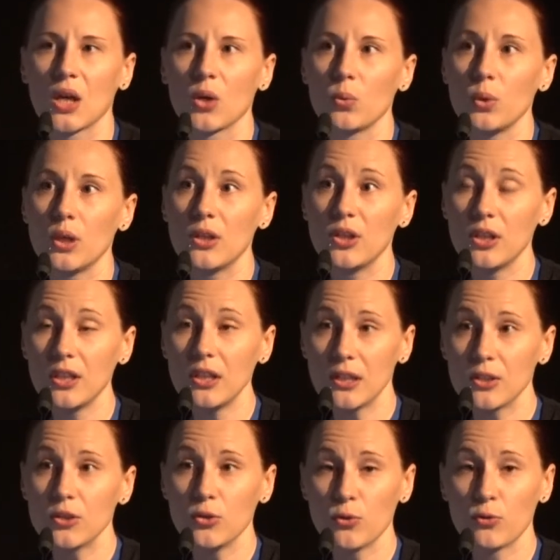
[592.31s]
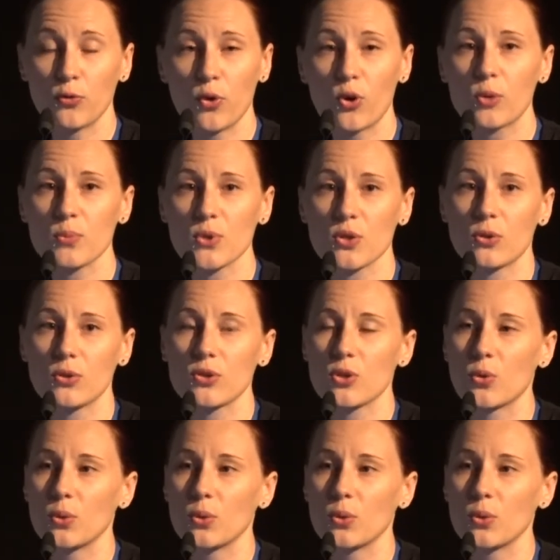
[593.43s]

We need new forms also.